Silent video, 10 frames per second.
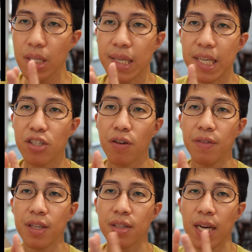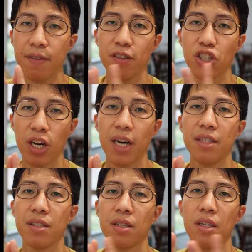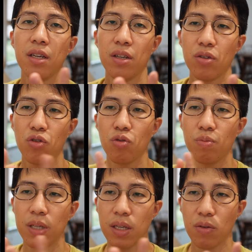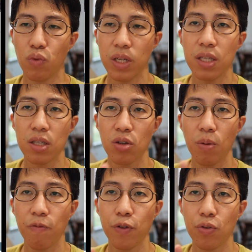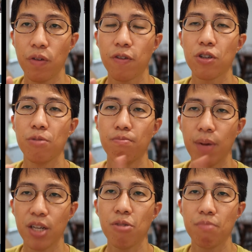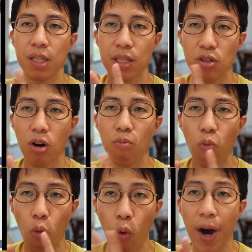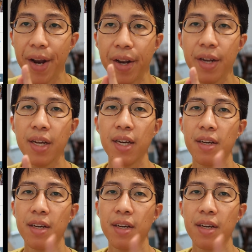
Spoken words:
Each of these have a chance to be within the top view. Of course, it might not be the top one.